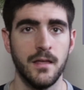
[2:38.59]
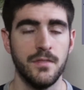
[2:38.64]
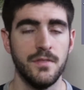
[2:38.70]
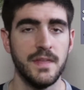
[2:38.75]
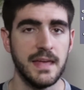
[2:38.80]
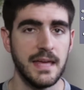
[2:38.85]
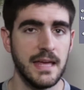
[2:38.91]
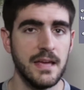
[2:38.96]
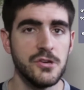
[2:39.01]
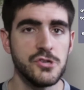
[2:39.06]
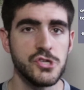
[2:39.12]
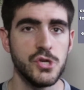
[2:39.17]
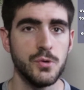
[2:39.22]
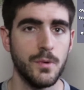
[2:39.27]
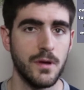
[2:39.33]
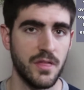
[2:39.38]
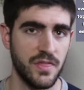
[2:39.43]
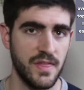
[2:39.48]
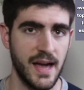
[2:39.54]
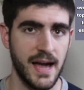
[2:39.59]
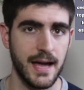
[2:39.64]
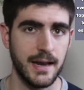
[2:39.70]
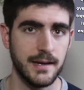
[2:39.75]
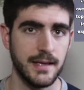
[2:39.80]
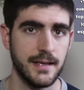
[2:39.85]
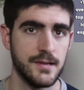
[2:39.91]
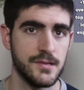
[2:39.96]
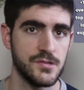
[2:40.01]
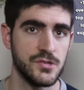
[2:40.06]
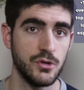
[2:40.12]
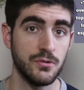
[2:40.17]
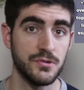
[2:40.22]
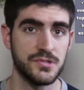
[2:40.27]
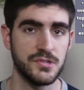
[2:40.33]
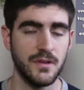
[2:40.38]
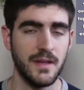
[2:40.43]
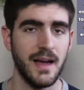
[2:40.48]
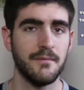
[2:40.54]
The issue with that is you'll
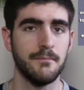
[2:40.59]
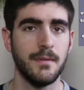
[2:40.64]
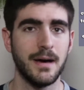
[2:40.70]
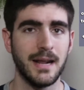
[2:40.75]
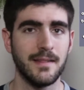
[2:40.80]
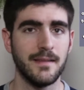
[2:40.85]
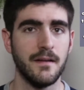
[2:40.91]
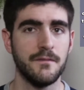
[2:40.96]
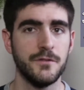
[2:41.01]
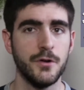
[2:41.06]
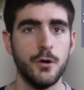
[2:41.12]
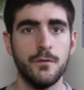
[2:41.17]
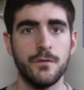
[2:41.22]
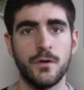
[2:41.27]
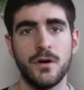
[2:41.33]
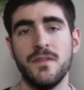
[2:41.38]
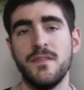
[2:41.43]
still have money left over,